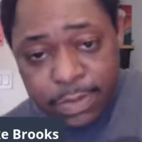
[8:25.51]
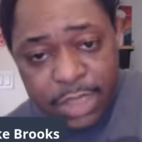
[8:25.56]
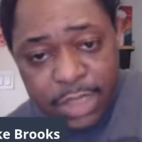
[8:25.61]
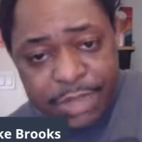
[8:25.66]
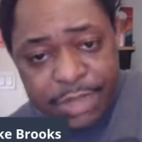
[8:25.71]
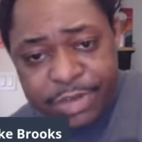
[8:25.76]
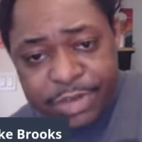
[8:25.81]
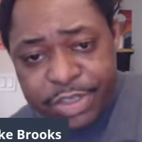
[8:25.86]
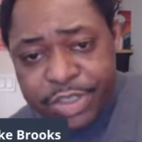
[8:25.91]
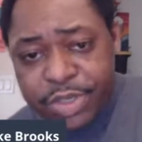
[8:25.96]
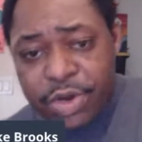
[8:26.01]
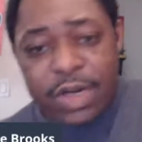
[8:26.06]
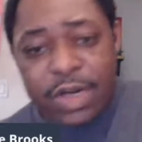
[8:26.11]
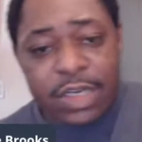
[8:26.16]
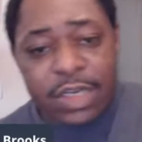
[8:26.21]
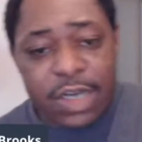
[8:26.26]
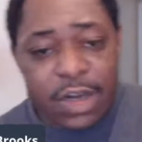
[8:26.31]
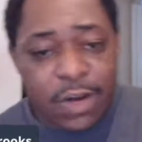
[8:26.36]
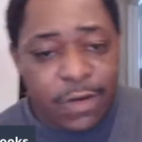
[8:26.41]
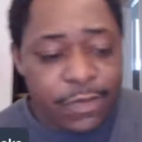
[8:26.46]
if you're
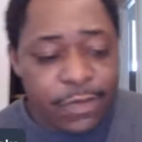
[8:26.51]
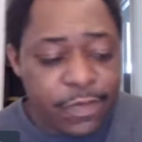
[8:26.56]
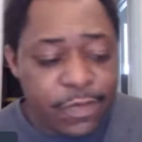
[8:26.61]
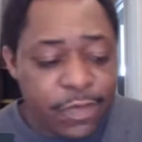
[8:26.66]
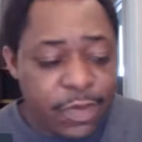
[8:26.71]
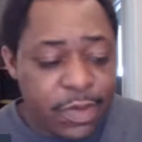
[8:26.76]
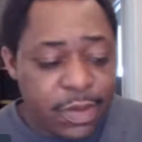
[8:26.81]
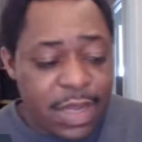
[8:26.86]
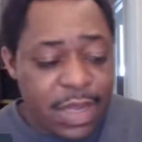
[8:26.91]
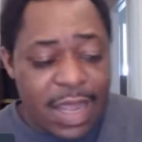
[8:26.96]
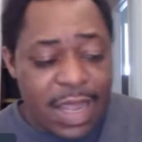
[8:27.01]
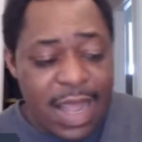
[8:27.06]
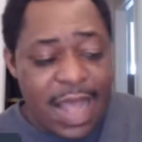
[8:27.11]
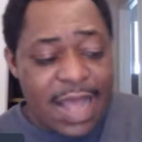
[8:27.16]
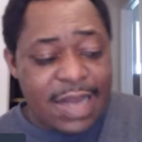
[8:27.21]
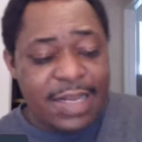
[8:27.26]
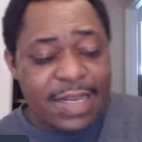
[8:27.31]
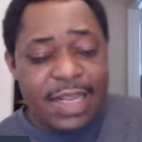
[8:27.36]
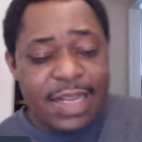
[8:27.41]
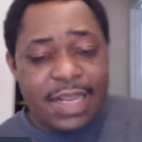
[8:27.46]
starting off like
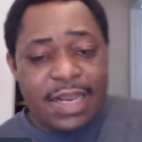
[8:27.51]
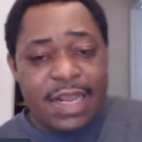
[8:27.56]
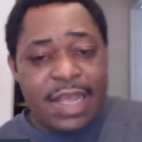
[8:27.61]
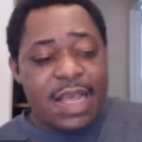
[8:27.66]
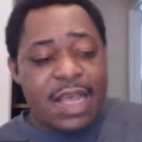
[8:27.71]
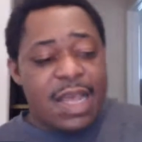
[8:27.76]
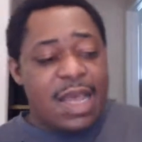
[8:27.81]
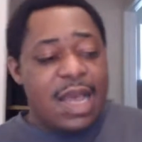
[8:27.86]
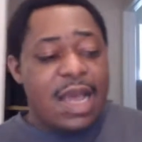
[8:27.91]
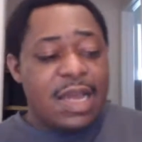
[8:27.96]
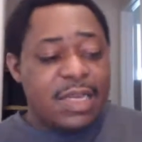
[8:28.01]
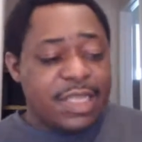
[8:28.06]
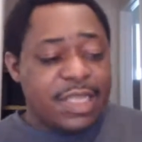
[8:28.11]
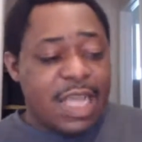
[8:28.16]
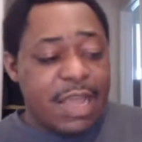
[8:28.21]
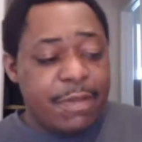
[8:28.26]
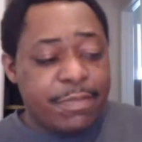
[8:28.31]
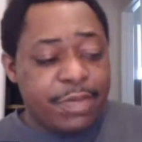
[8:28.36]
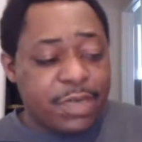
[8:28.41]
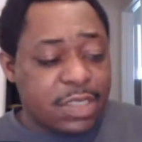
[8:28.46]
I did, I just
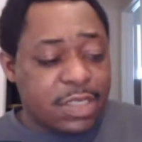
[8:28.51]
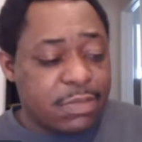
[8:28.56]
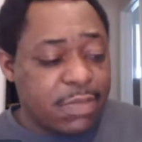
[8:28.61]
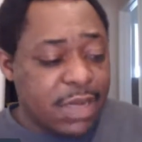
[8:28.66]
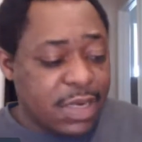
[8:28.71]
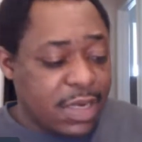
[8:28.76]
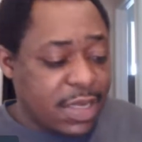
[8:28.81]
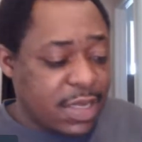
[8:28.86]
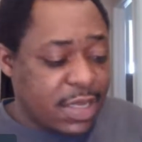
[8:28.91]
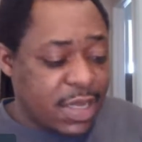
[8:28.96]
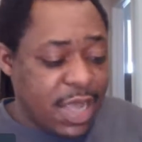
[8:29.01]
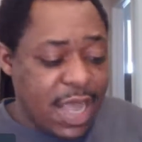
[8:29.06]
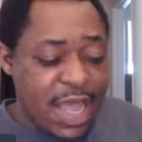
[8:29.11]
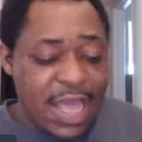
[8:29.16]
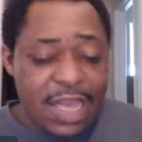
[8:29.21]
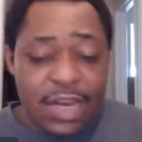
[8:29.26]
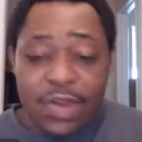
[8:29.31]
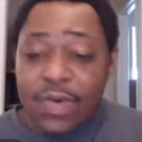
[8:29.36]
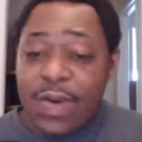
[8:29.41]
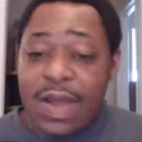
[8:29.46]
gave a person my link. I
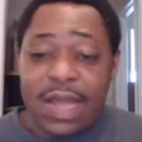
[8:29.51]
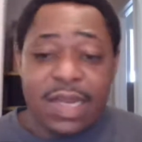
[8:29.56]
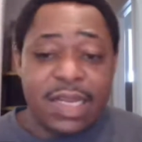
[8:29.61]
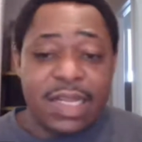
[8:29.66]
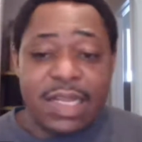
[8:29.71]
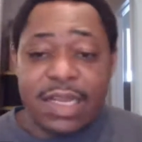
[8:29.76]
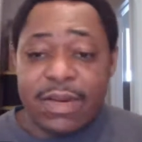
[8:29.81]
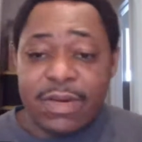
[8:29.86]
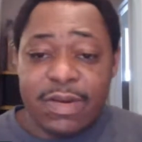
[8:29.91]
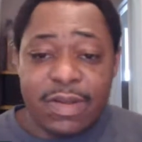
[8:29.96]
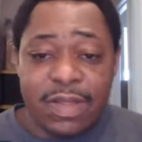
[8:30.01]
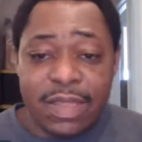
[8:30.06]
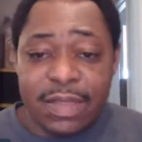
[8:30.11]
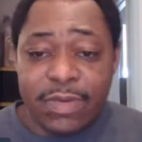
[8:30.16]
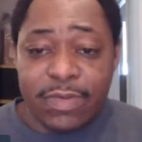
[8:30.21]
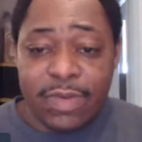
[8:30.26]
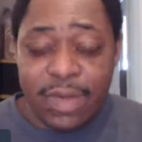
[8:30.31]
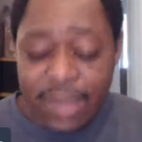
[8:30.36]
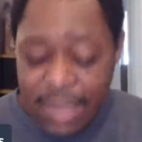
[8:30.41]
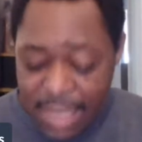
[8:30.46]
had no idea
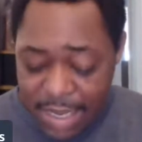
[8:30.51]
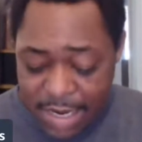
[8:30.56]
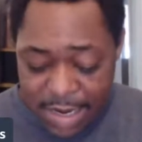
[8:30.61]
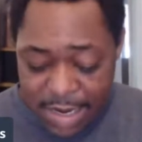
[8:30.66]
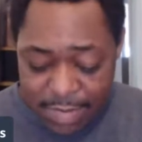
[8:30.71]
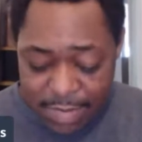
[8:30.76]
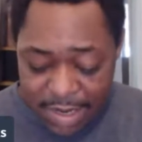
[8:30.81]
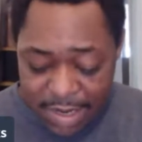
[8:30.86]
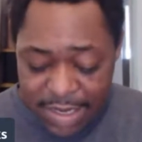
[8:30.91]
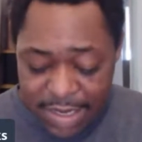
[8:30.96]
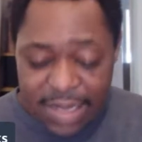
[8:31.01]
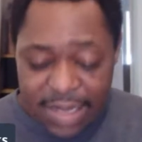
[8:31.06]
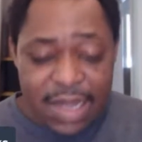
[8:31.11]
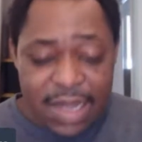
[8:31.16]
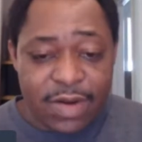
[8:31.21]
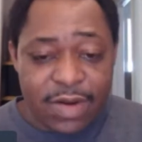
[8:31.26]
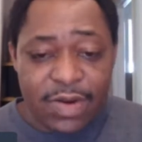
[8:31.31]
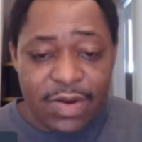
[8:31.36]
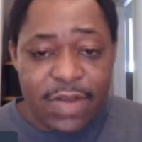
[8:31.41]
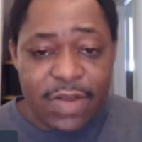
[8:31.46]
what they did to my link.
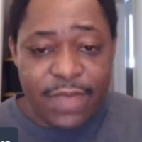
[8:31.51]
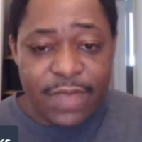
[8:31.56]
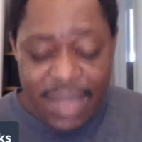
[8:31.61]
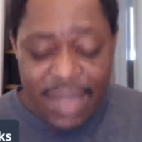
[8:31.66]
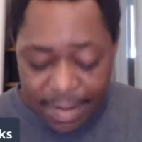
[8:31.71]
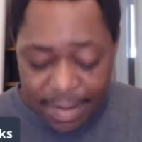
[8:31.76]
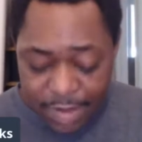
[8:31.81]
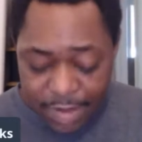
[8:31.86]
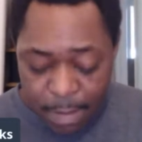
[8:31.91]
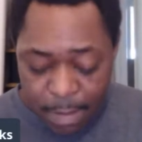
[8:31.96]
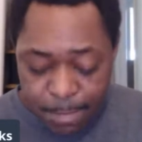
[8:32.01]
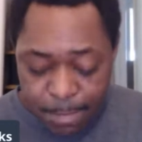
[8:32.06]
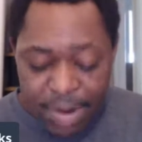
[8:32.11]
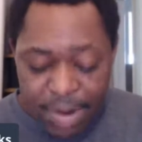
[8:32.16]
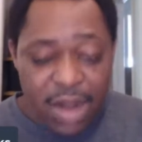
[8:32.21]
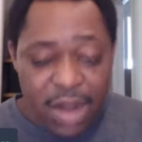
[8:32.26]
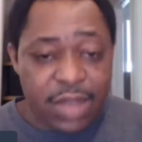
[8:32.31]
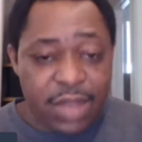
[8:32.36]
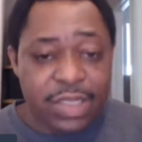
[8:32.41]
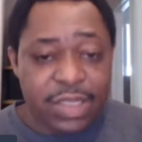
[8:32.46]
I don't know if they gave it to
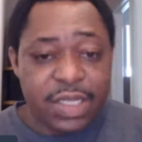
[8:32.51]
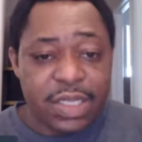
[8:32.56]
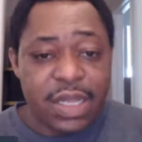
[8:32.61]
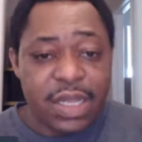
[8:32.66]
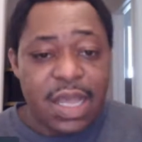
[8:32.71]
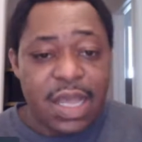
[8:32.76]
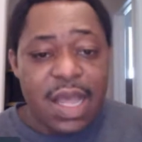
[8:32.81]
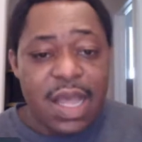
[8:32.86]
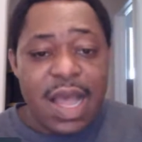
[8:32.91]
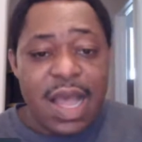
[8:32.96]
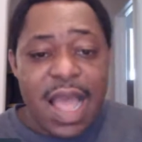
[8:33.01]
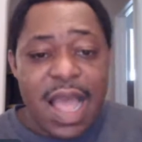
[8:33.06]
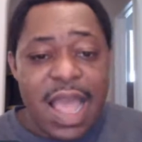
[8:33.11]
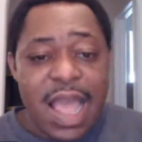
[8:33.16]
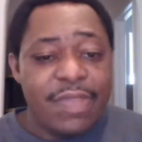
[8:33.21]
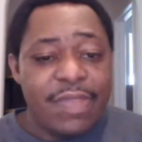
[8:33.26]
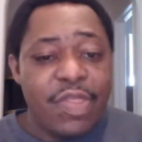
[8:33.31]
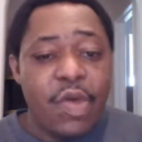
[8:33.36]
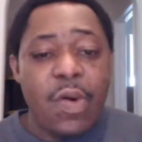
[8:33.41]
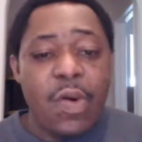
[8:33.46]
bots. I
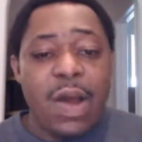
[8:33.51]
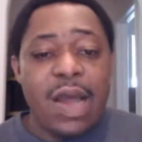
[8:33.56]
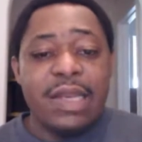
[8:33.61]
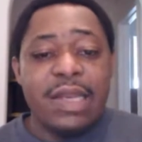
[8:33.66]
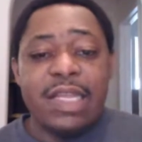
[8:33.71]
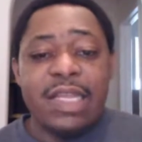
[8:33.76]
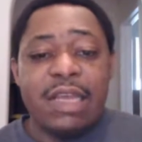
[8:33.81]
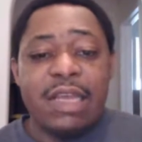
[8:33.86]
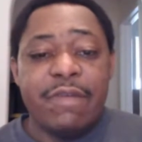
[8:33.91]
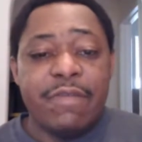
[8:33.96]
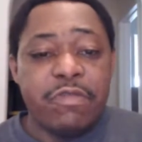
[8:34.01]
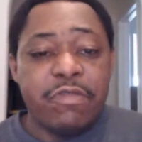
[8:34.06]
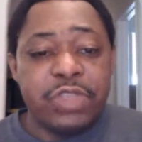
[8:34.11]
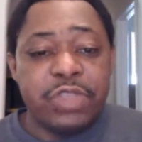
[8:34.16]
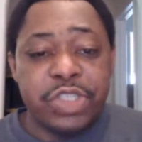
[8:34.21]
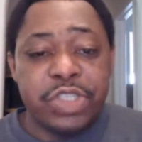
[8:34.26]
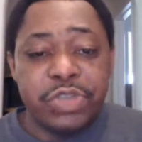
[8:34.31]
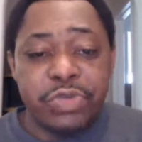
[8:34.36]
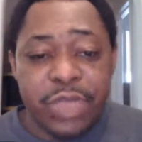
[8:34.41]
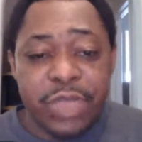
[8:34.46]
had no idea if it
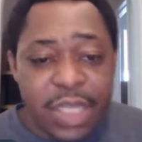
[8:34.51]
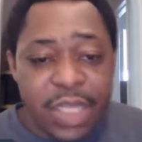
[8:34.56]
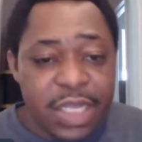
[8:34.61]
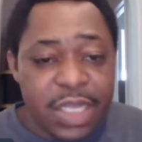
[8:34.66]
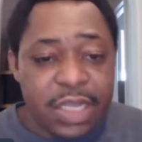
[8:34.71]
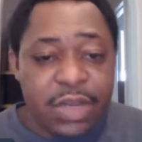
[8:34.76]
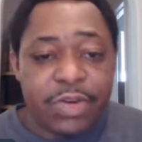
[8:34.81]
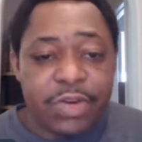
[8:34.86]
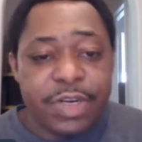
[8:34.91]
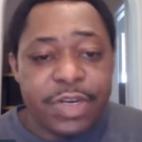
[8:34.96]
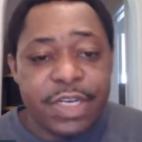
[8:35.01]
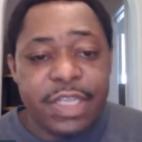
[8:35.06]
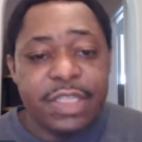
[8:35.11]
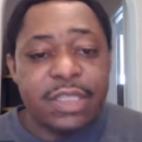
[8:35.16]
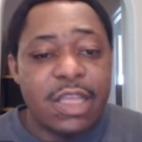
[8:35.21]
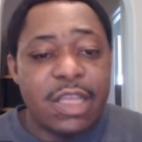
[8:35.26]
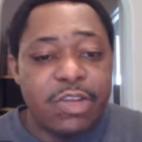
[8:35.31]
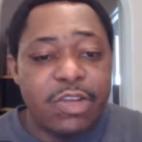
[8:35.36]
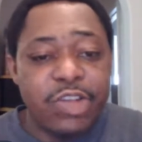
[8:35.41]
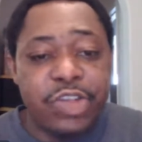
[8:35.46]
was unique or
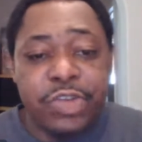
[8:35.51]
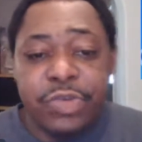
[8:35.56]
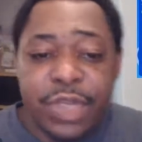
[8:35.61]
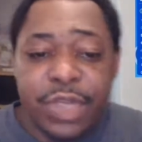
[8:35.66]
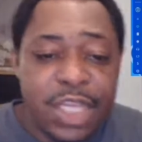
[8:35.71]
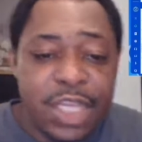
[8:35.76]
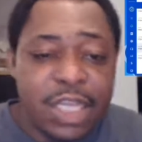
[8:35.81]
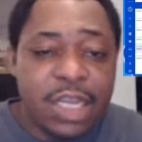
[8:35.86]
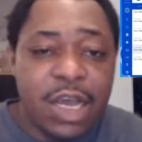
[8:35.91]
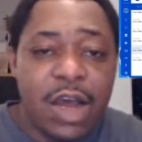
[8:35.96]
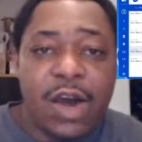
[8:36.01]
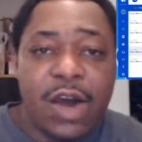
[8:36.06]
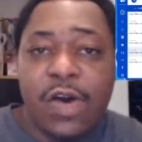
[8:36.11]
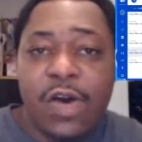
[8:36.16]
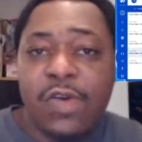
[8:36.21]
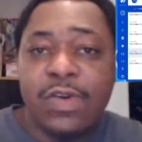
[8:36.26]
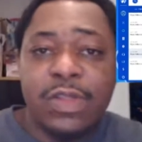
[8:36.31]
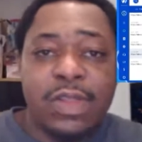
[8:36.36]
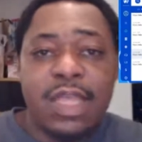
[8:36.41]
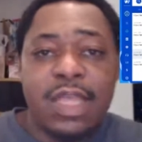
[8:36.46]
anything. Unique,
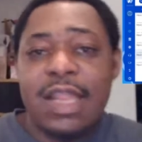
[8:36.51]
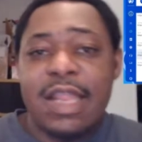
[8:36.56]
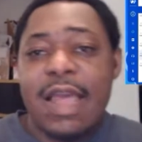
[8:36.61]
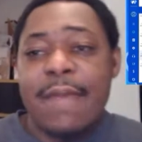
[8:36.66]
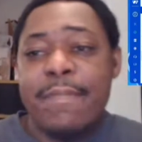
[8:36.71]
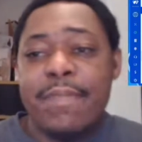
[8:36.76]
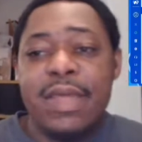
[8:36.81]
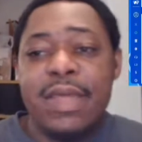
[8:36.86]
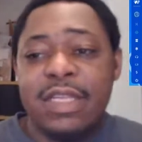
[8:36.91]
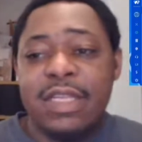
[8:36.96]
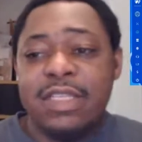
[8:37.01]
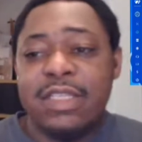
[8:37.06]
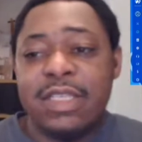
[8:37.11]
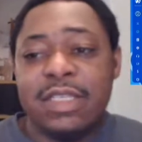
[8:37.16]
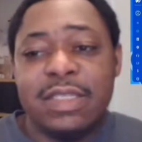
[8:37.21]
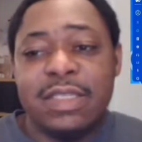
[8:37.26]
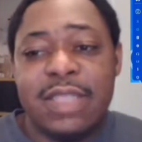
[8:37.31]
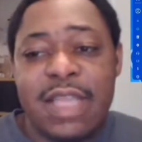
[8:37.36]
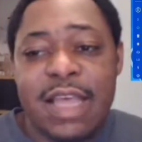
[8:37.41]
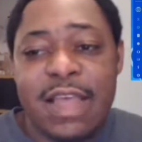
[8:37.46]
only thing that means
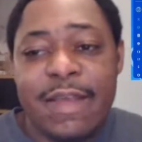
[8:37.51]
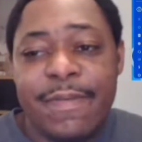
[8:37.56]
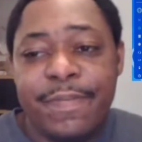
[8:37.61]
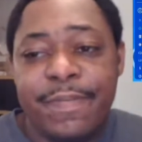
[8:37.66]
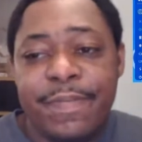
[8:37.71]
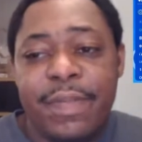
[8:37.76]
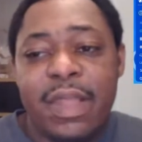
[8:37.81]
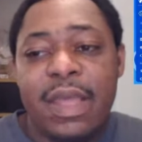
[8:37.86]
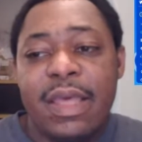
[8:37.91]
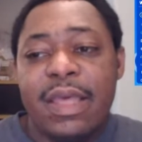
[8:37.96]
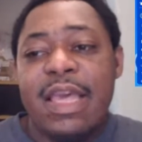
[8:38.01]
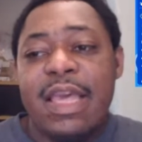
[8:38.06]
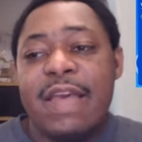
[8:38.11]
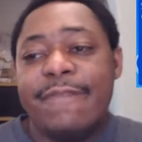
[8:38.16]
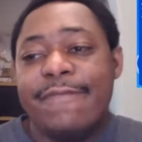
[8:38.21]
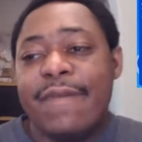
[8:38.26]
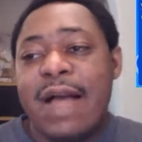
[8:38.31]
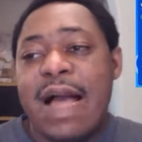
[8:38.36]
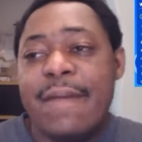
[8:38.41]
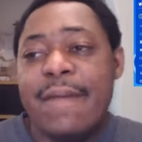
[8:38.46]
is that if
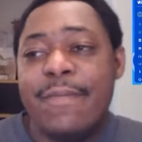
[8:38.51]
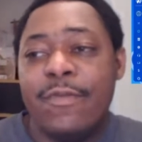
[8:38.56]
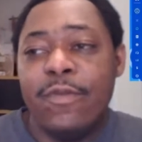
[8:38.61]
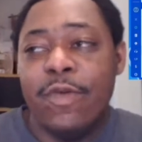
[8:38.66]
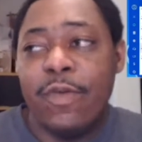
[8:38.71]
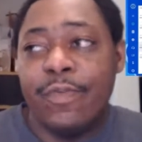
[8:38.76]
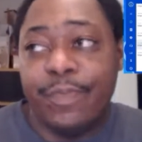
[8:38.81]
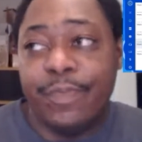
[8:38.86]
I'm